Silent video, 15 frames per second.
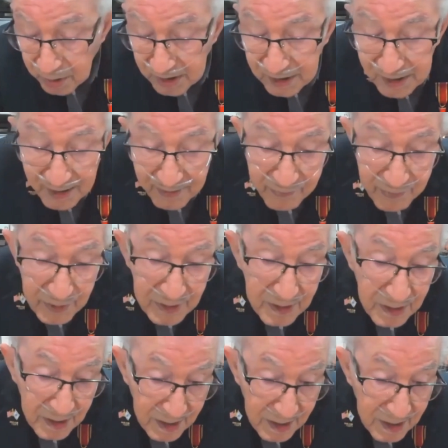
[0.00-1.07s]
whatever
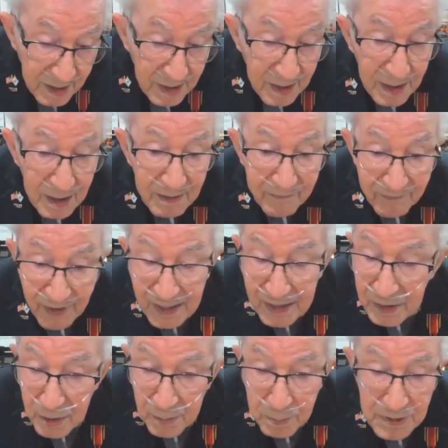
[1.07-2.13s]

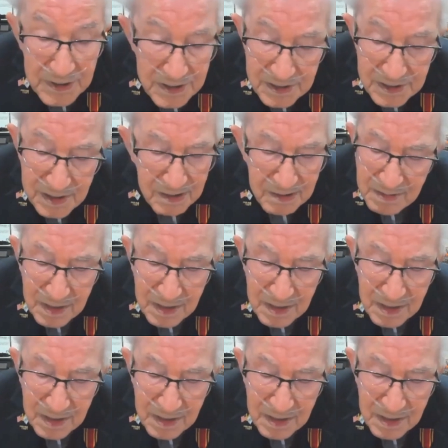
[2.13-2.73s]
valuables.